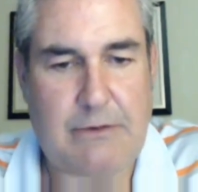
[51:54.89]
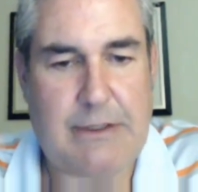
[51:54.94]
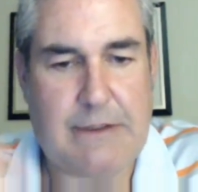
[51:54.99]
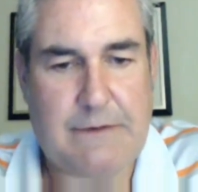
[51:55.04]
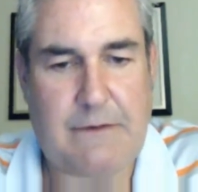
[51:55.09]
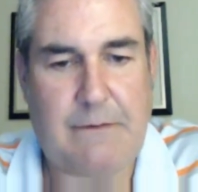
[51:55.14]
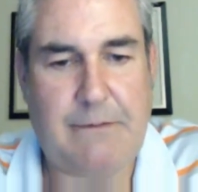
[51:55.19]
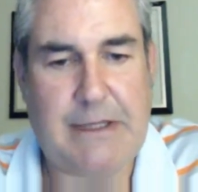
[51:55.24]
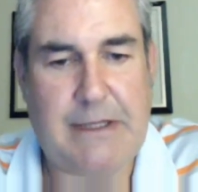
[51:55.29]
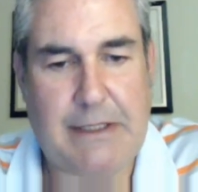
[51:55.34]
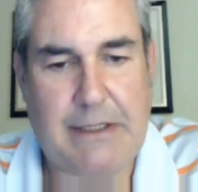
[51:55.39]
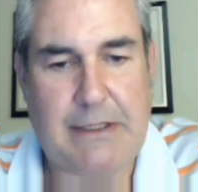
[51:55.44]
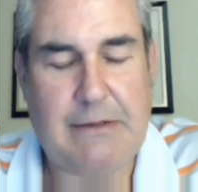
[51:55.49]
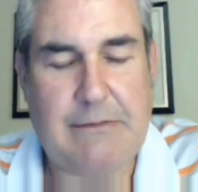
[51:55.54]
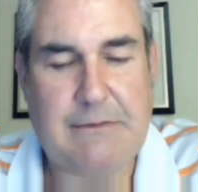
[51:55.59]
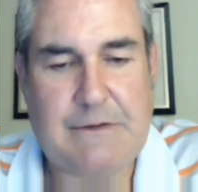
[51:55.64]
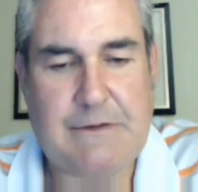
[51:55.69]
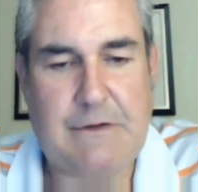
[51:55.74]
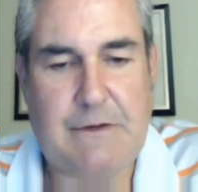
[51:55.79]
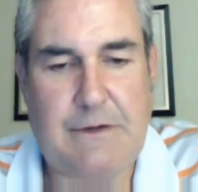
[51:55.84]
Get the
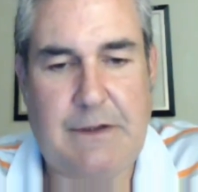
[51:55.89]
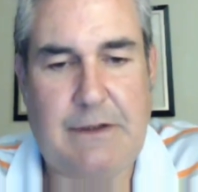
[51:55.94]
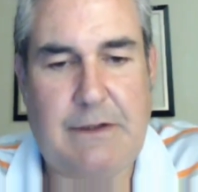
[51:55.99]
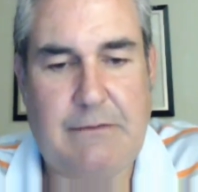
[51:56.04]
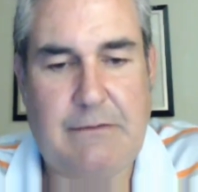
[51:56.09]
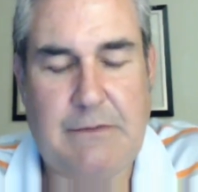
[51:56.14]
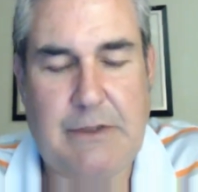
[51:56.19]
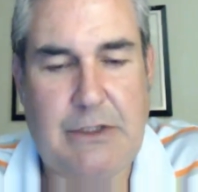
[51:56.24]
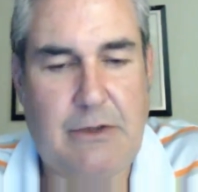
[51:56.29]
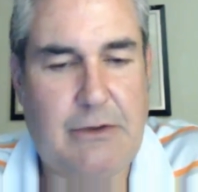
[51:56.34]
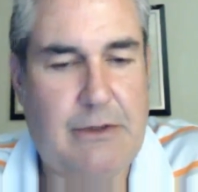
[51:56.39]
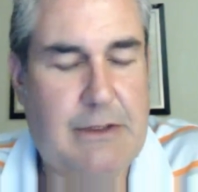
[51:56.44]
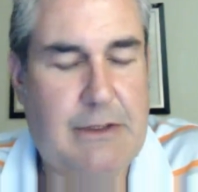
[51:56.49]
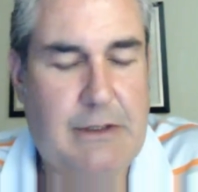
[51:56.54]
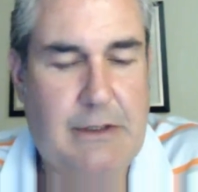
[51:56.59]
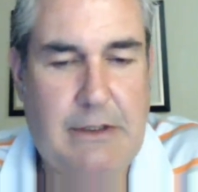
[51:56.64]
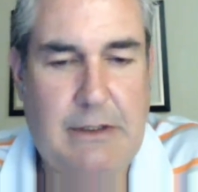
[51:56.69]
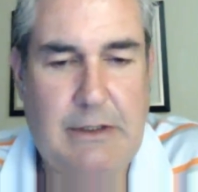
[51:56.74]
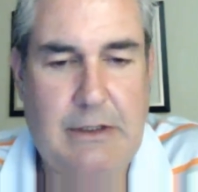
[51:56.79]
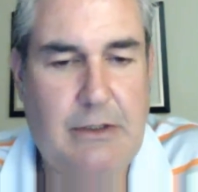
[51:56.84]
medium to the,
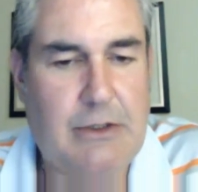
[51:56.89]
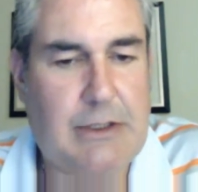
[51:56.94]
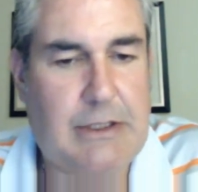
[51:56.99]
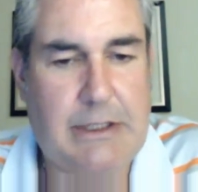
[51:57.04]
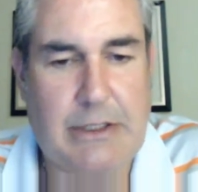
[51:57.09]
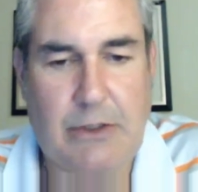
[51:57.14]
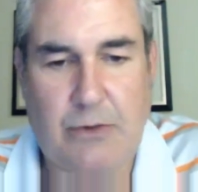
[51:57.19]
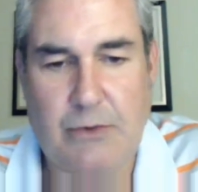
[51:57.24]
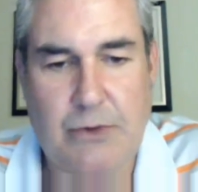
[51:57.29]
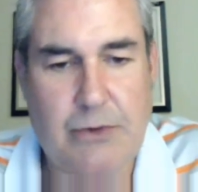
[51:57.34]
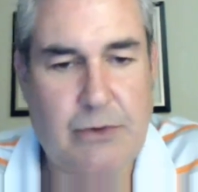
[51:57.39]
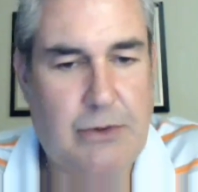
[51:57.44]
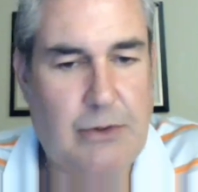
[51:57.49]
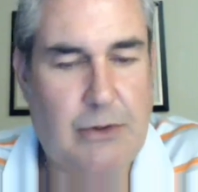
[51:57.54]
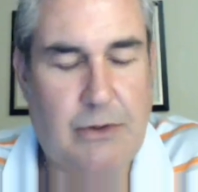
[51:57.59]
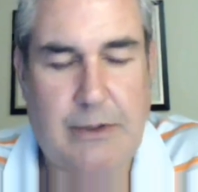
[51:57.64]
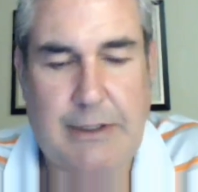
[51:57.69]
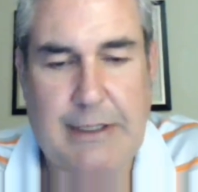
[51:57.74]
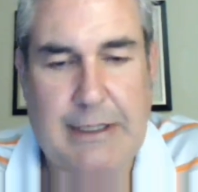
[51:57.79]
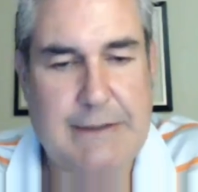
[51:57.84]
you can get a Ruger,